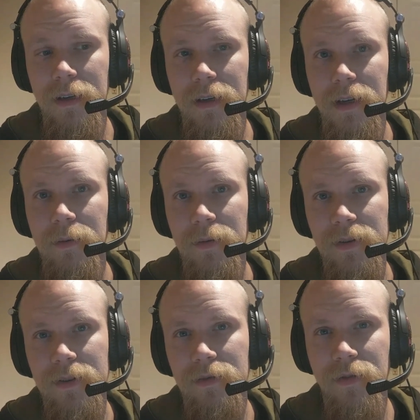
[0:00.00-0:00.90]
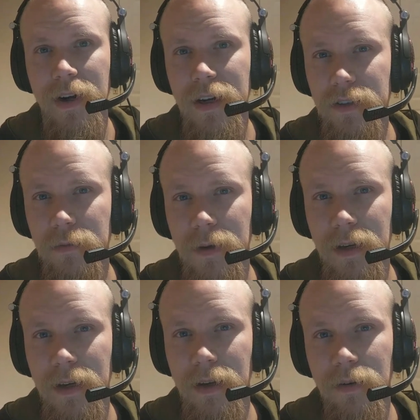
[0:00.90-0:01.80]
He was trying to make
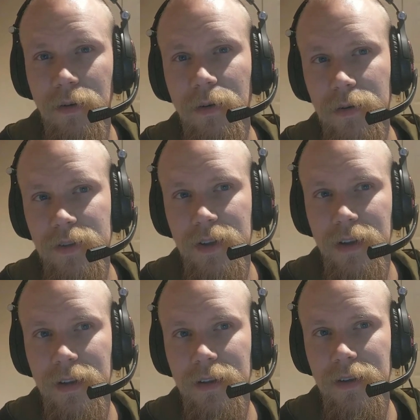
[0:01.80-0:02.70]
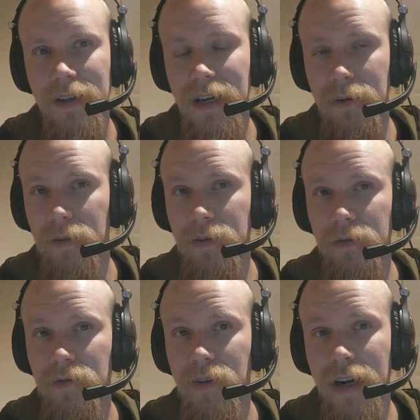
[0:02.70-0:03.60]
a course that anyone could
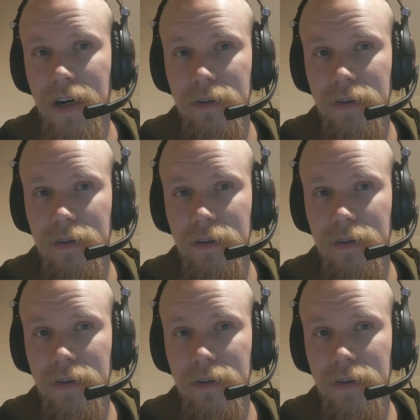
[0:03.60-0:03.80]
try